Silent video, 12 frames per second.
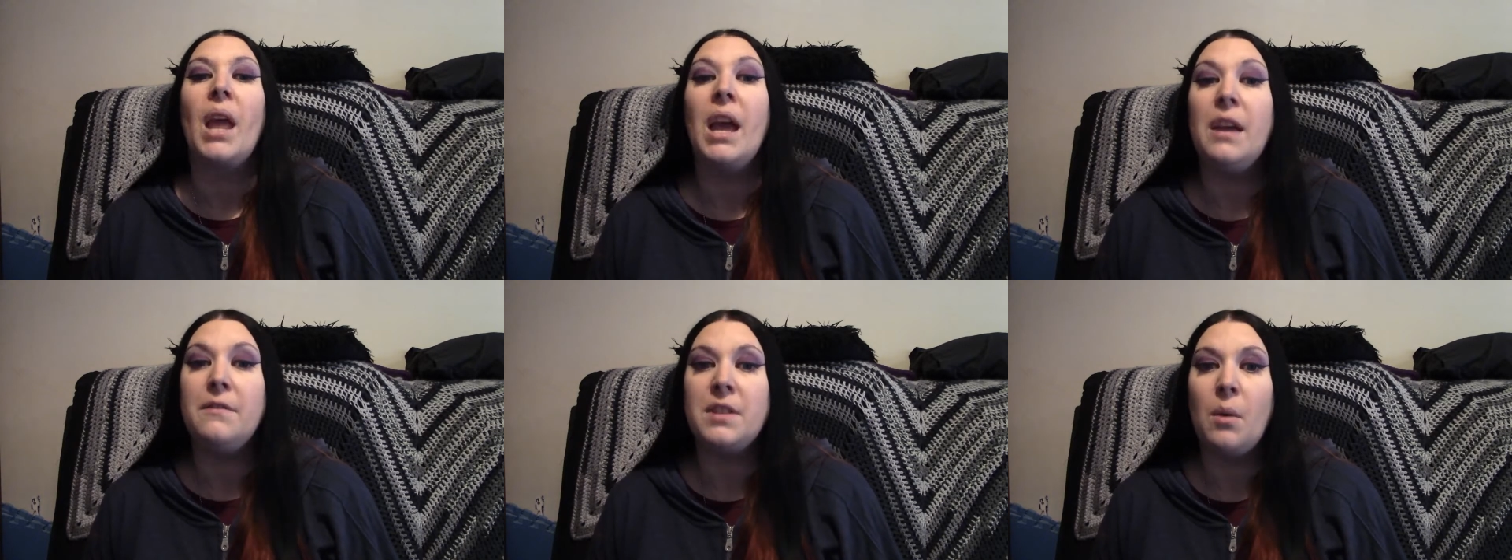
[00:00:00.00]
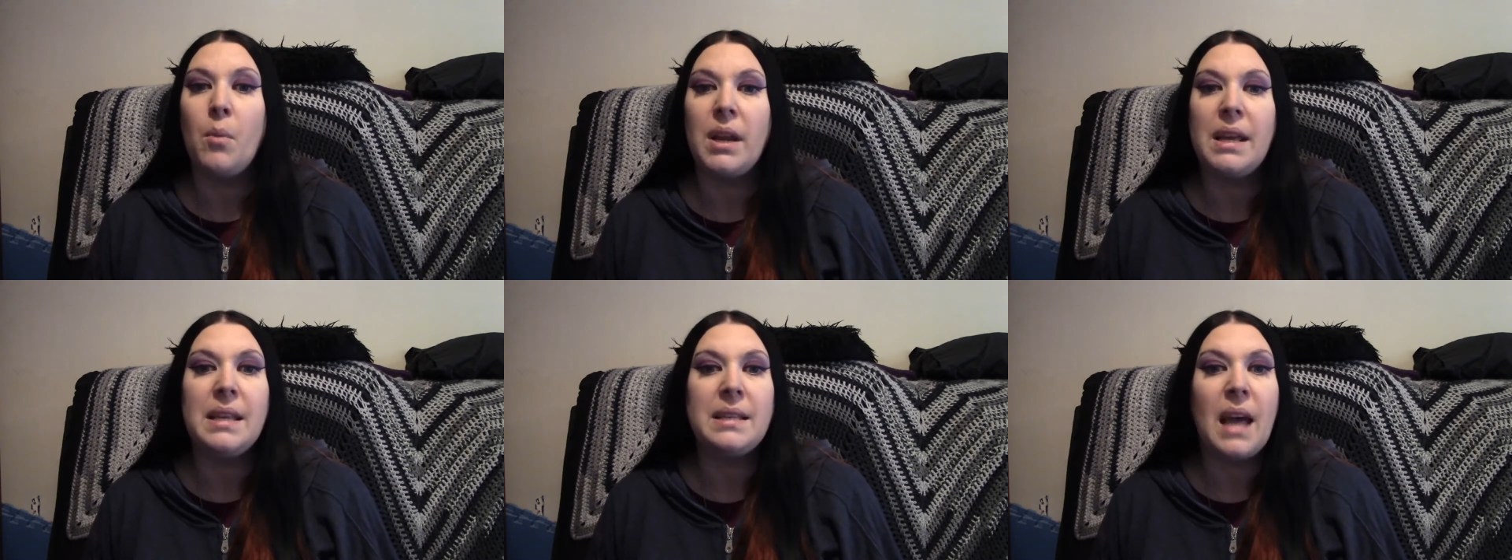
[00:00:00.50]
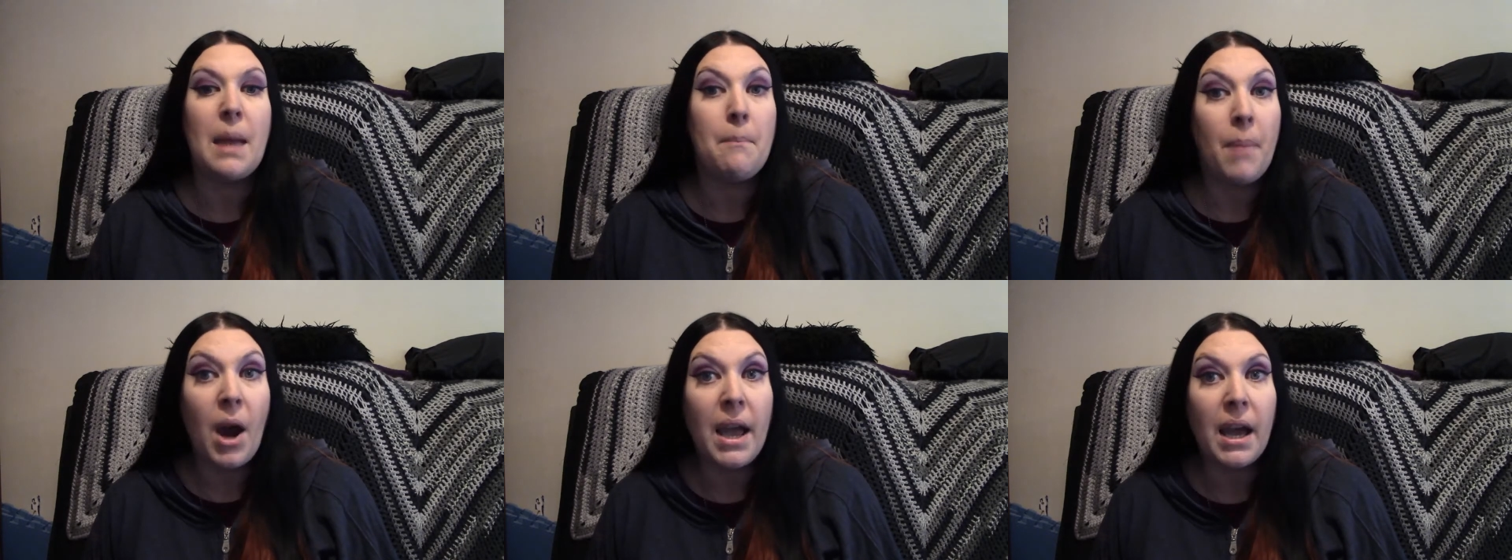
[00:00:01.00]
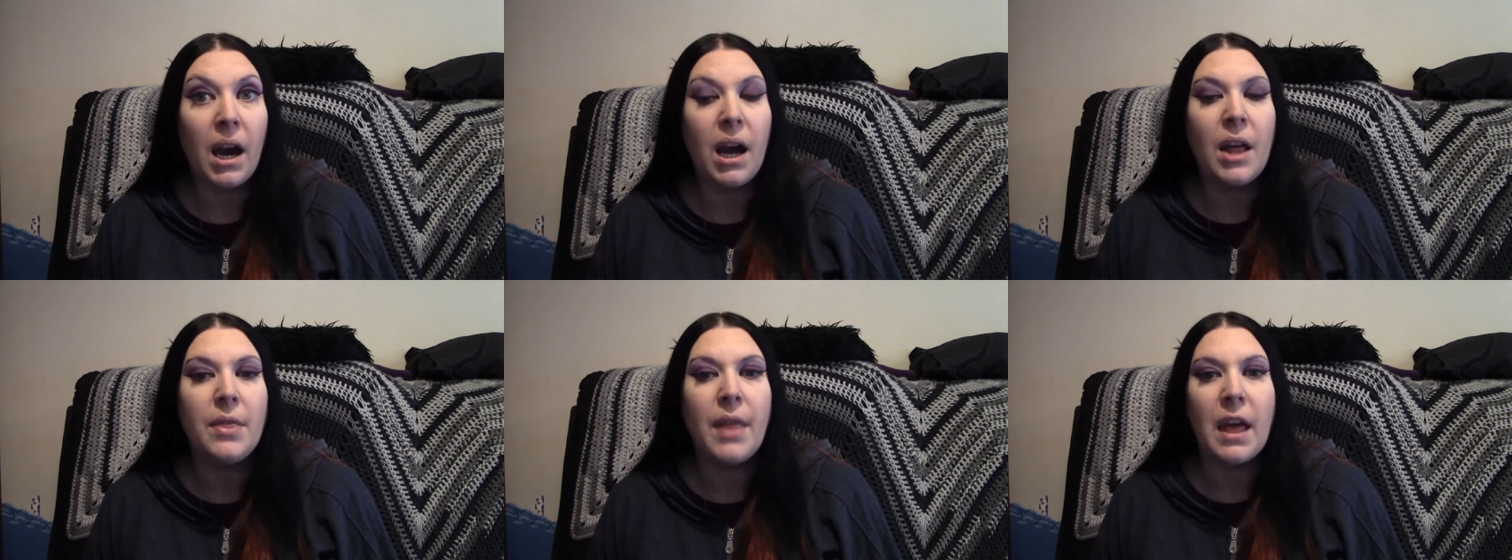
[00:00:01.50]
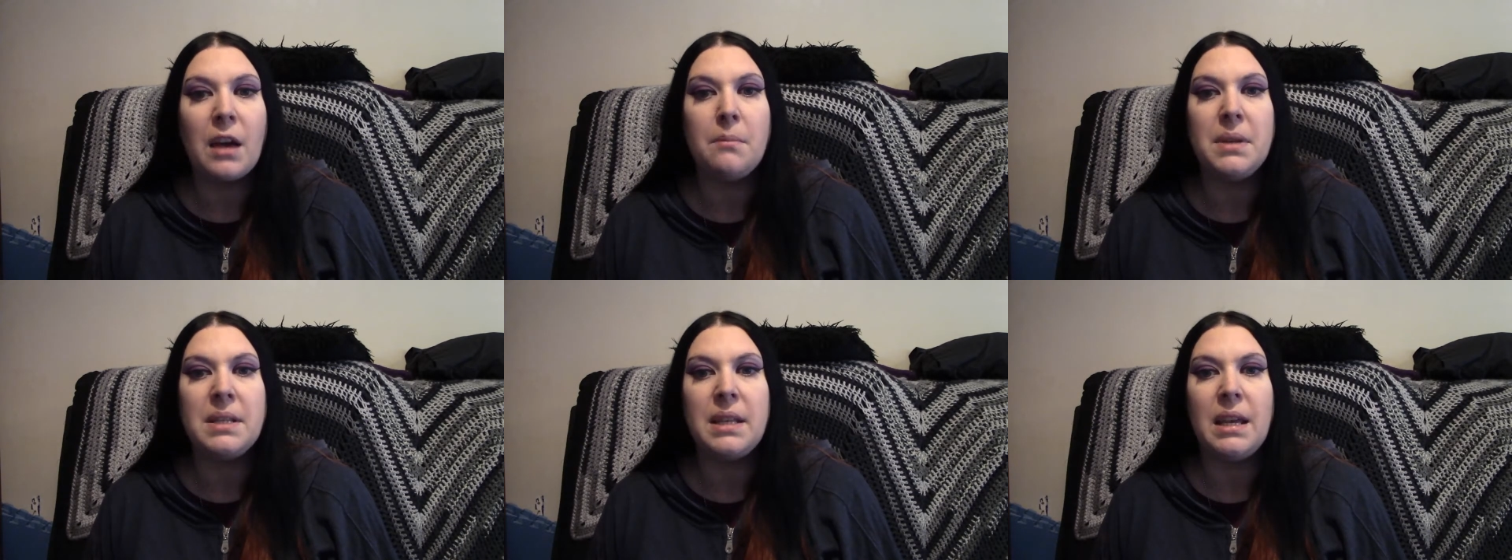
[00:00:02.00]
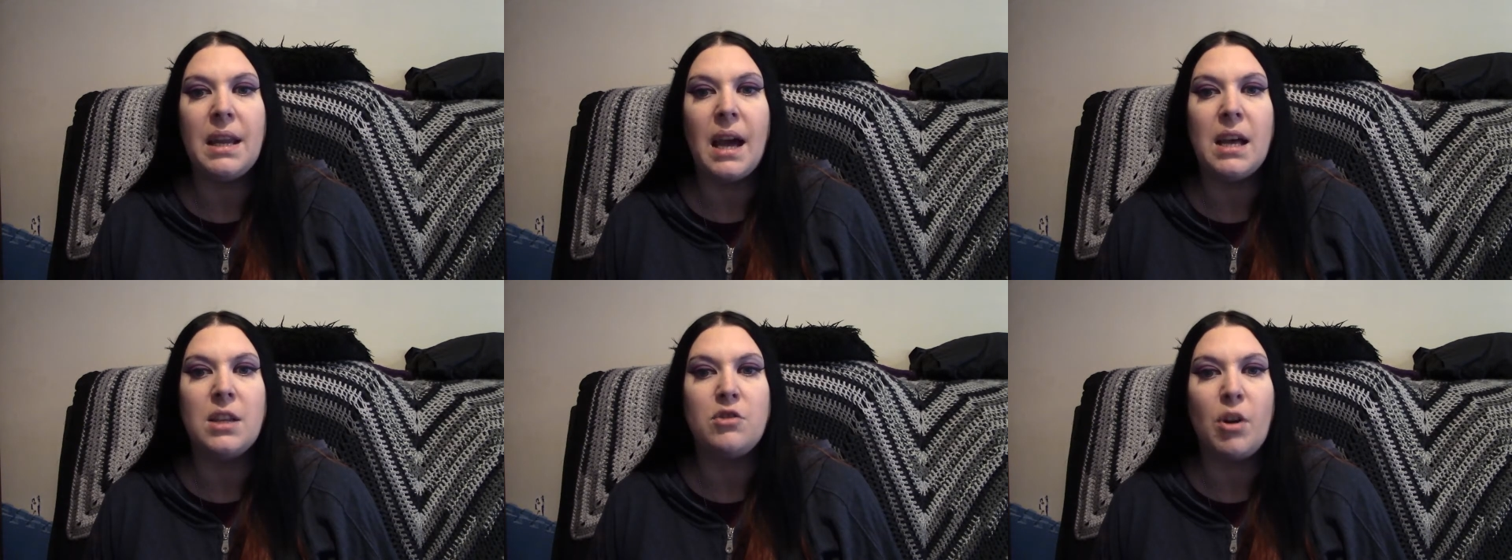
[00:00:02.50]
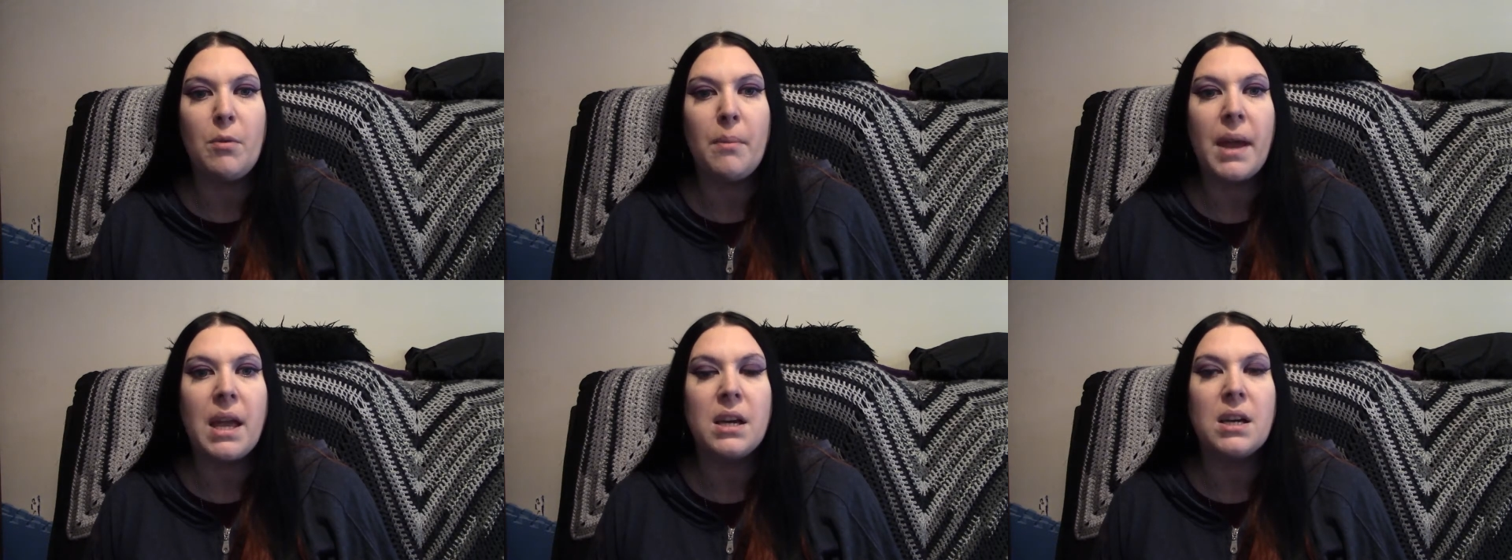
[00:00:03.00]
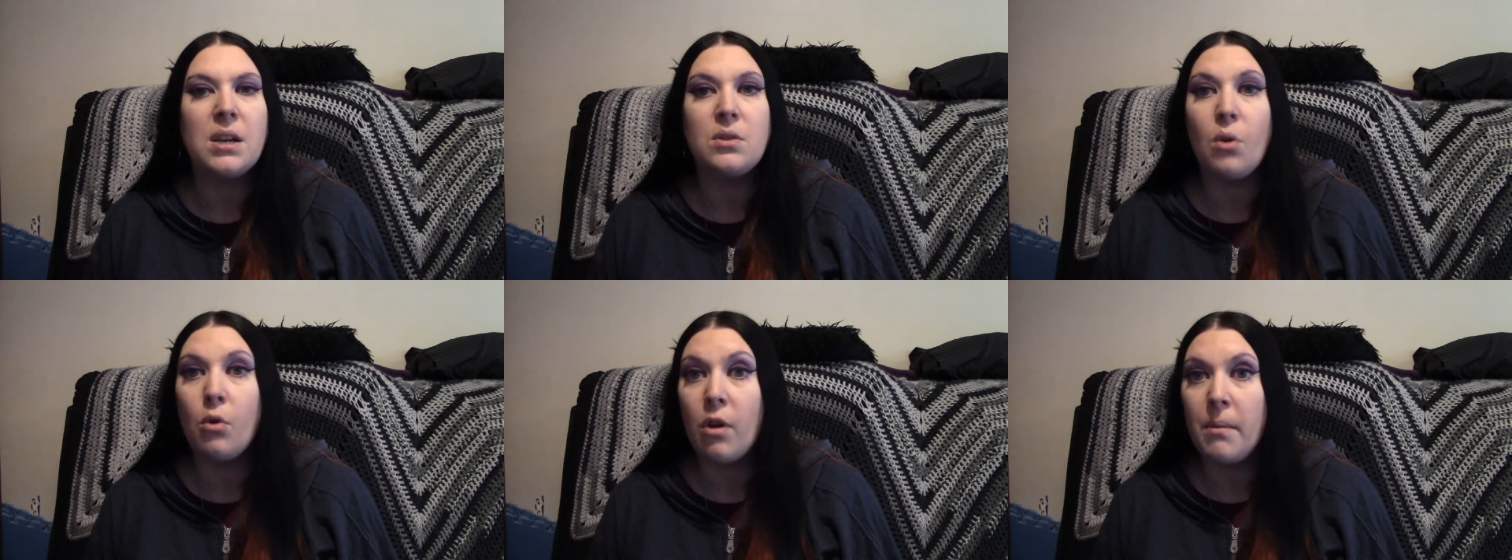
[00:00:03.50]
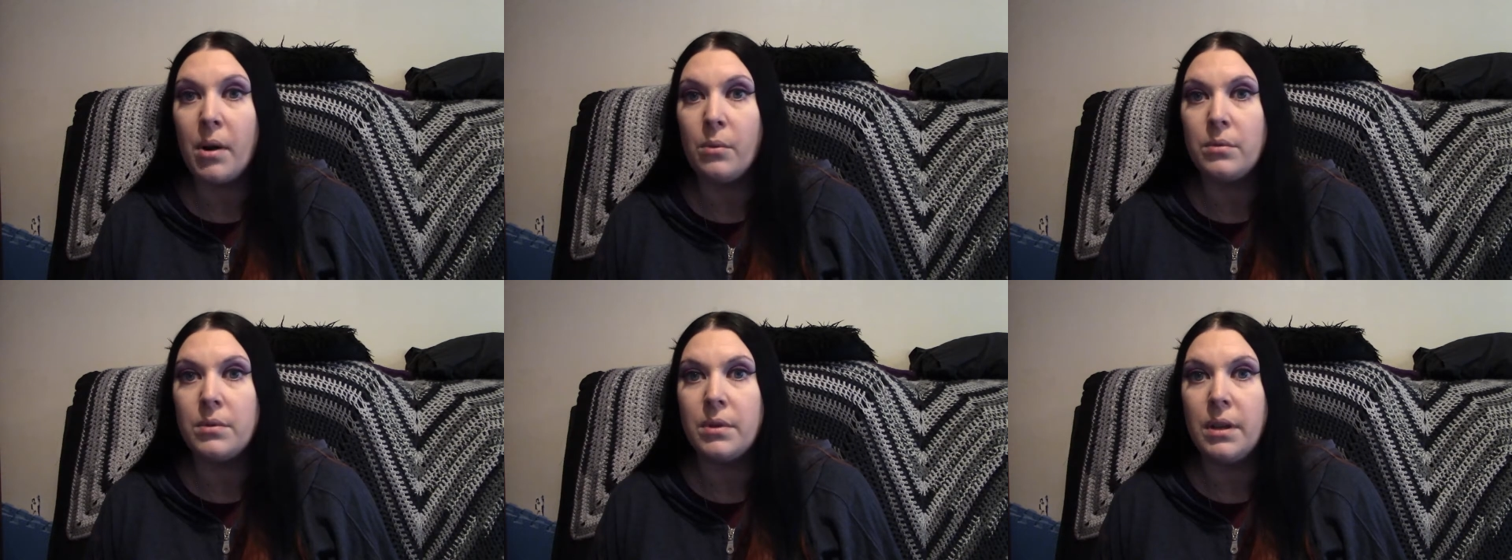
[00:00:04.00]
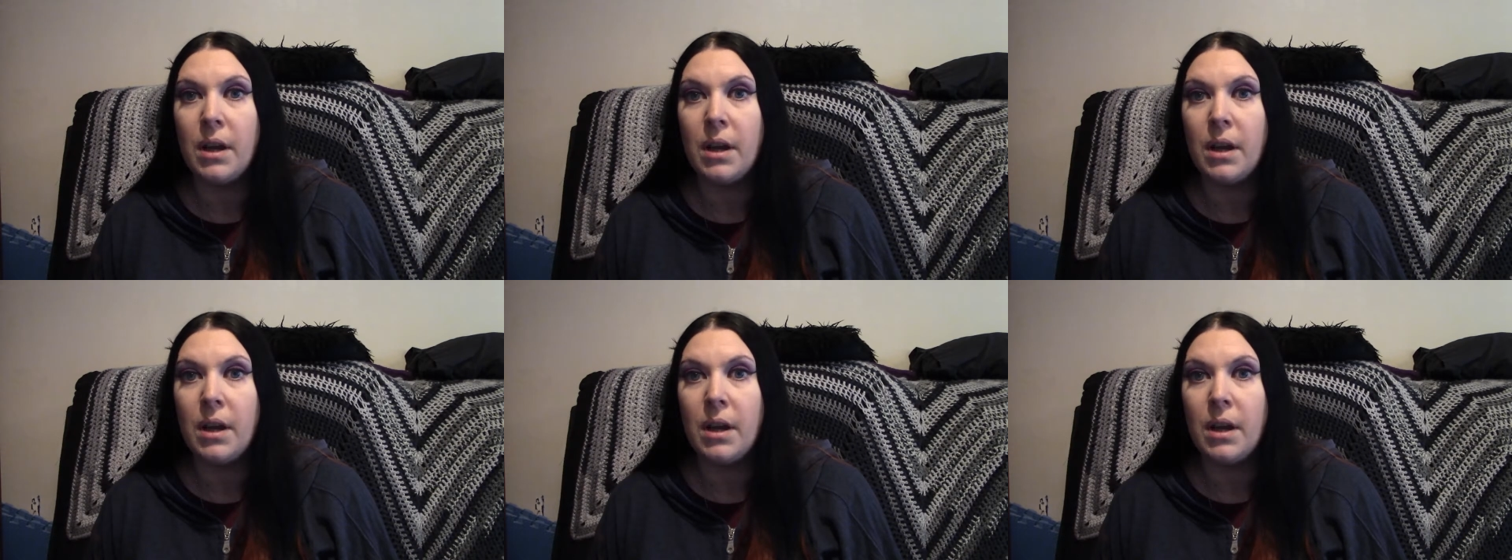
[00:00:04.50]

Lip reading: If someone is a biker, they can be seen as troublemakers or criminals,